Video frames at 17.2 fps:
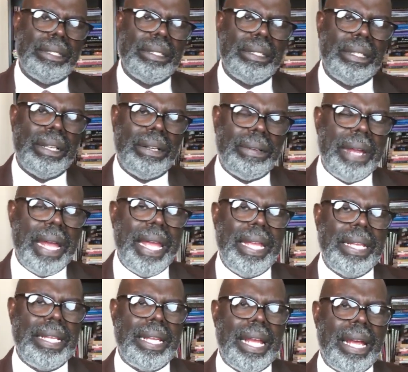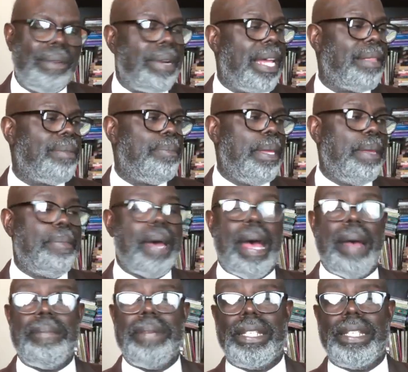All right? I'd rather be
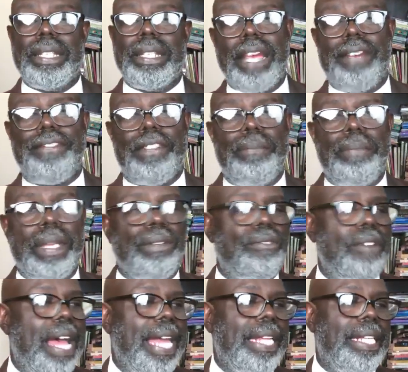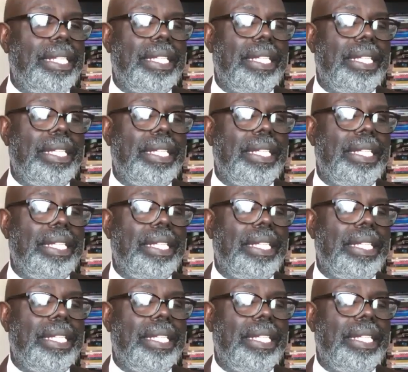by myself and be right